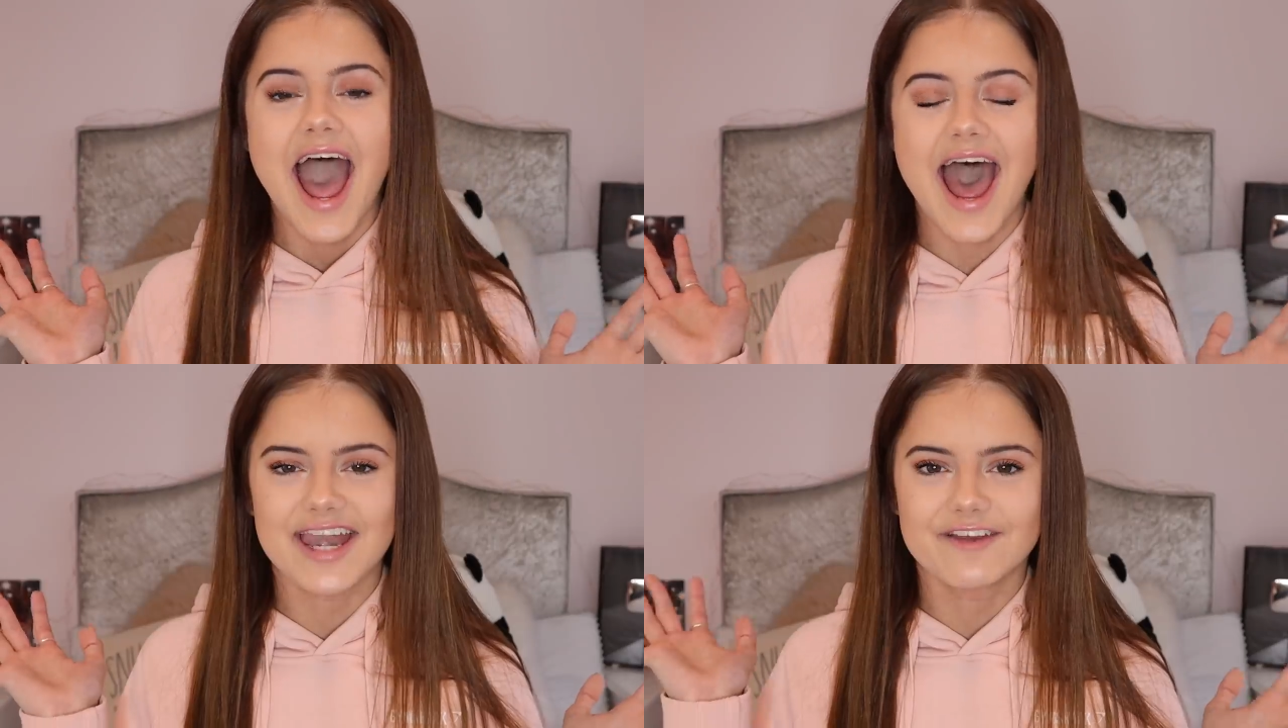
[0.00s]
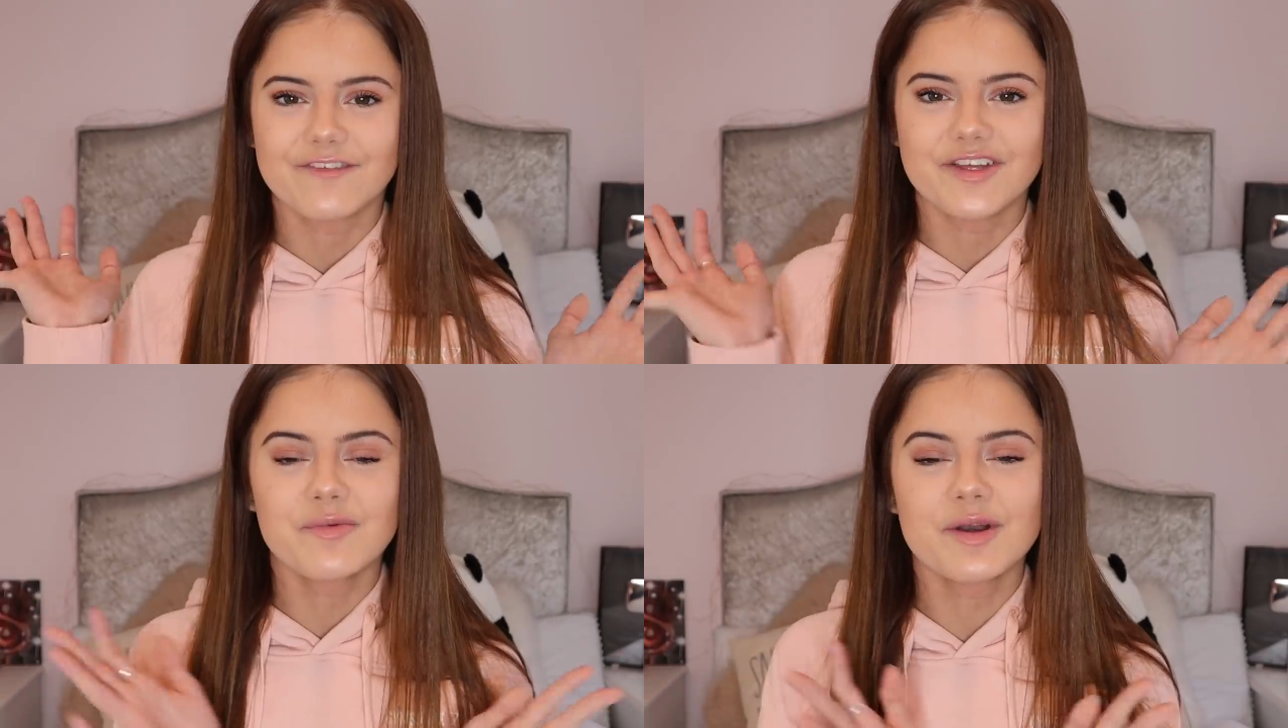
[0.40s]
and if
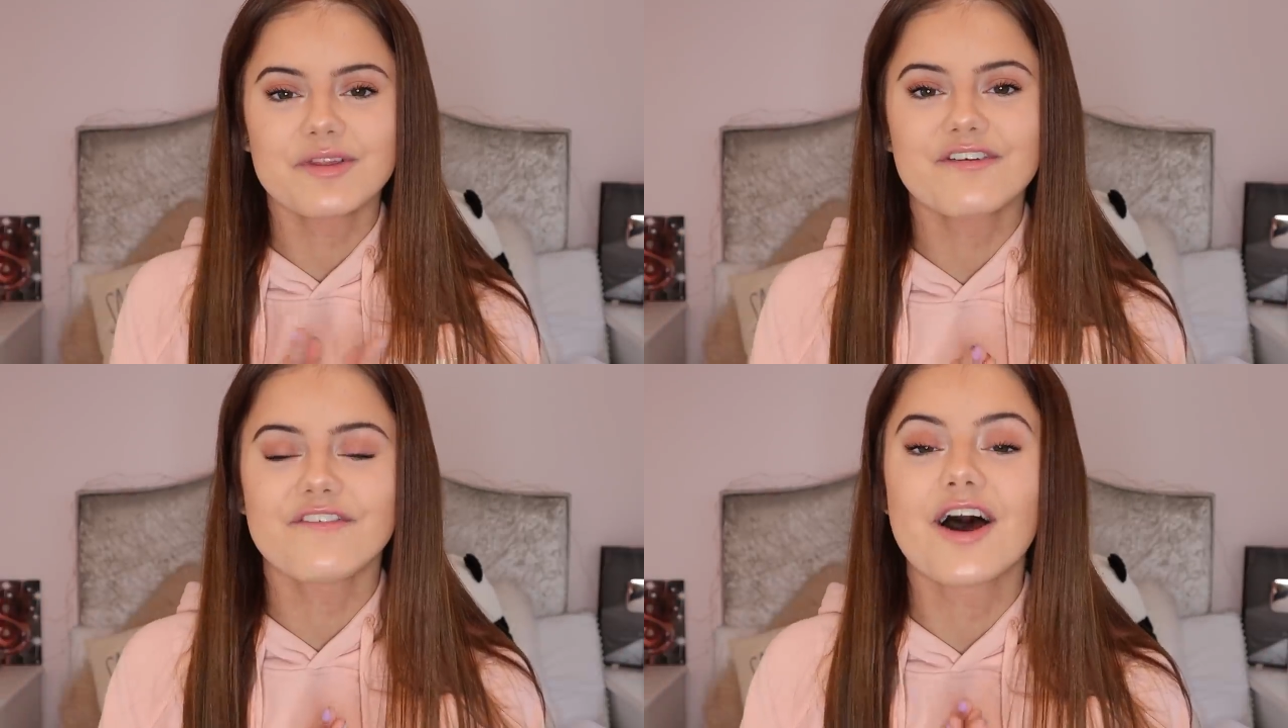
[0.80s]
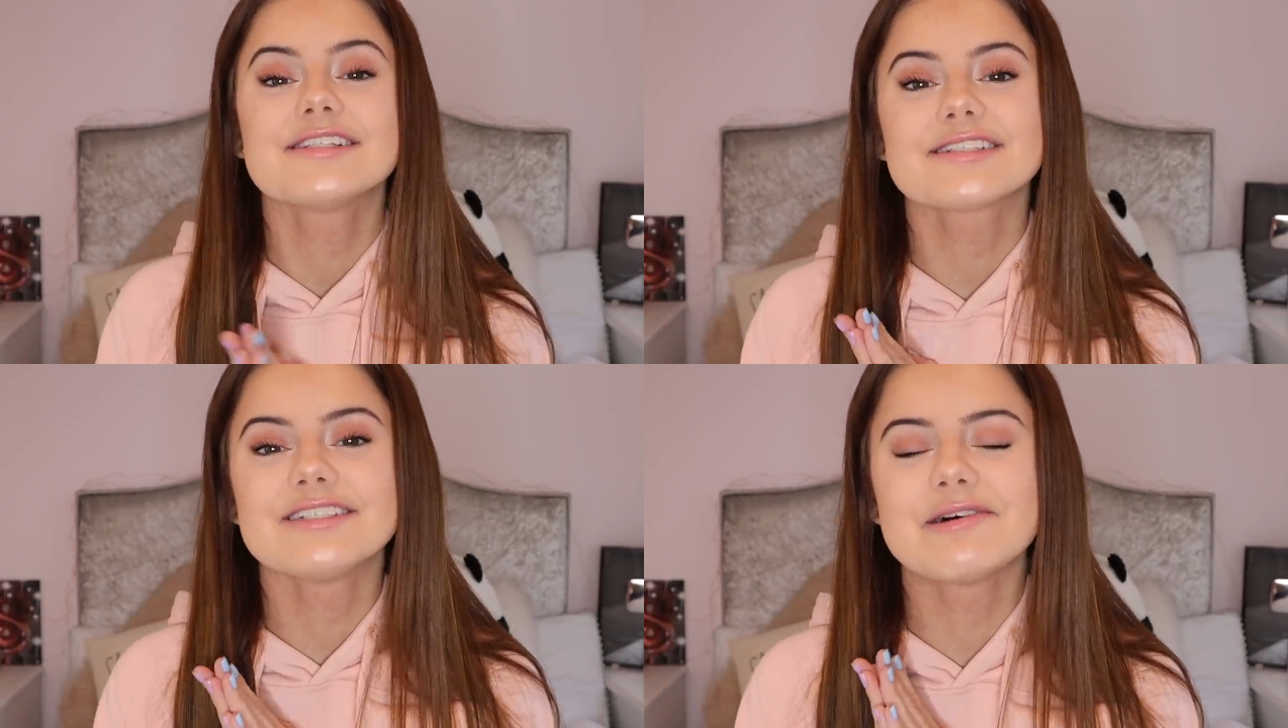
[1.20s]
you want to be the
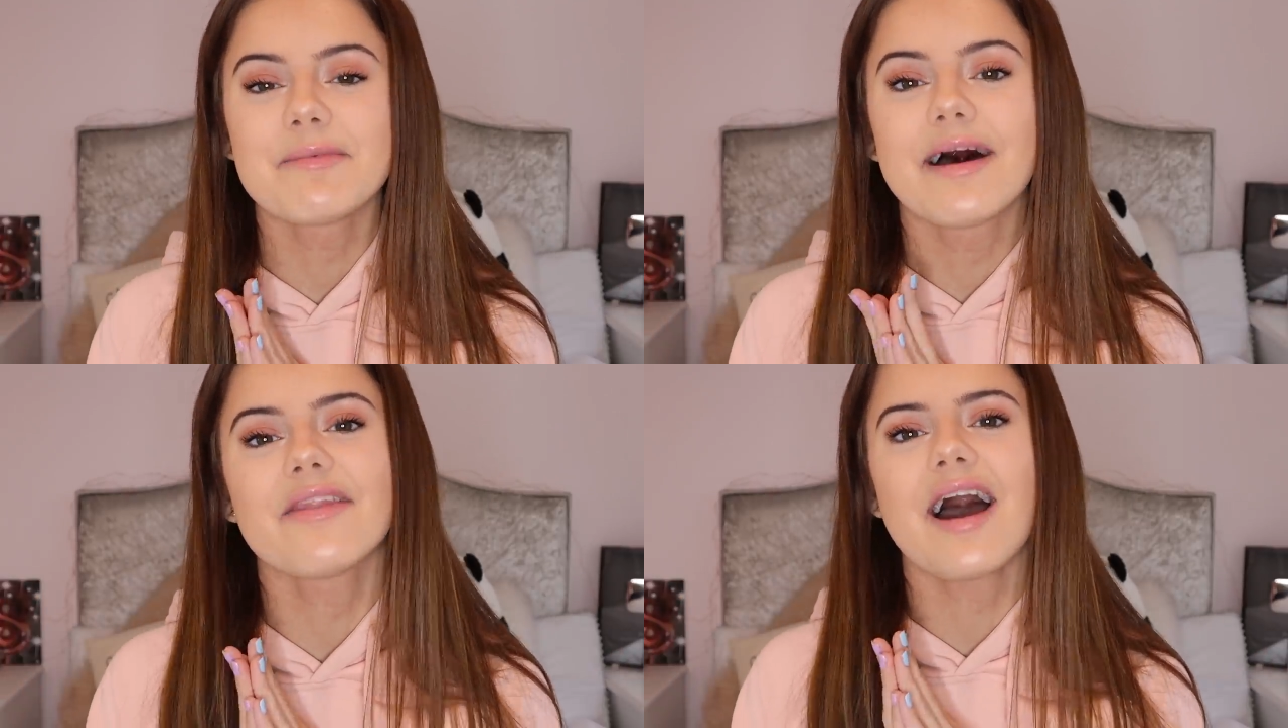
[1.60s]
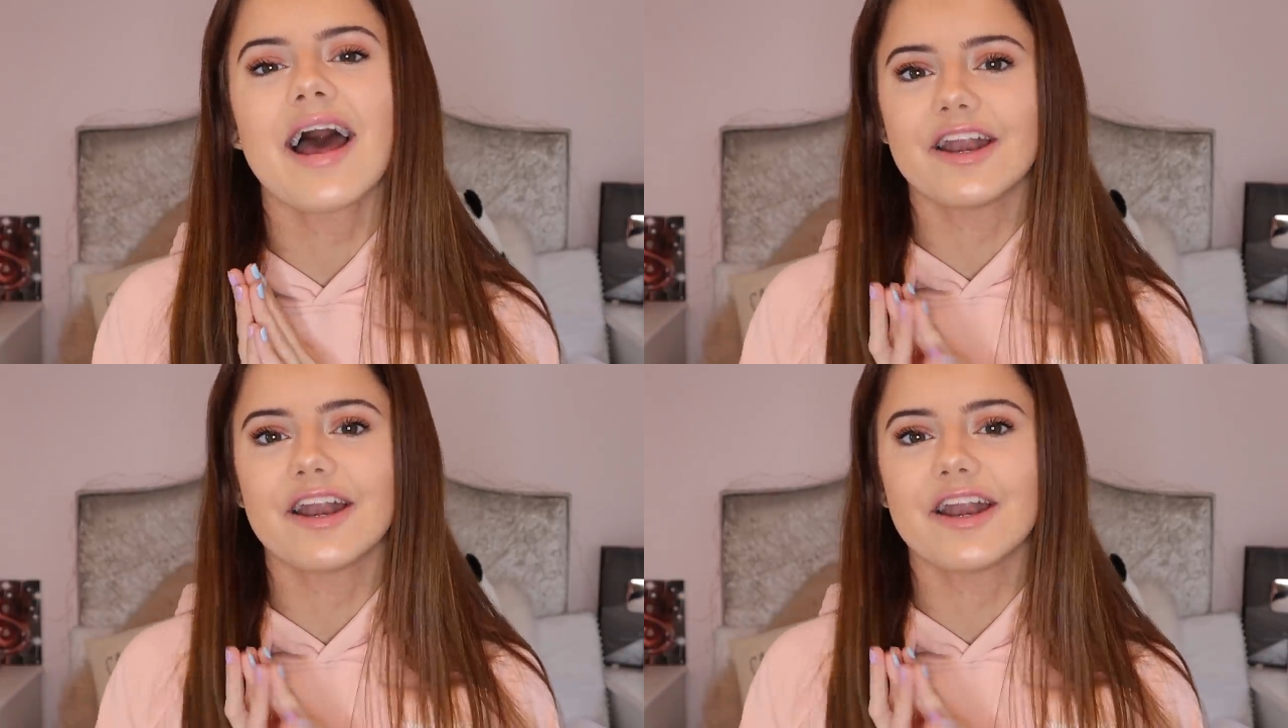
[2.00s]
first to know about that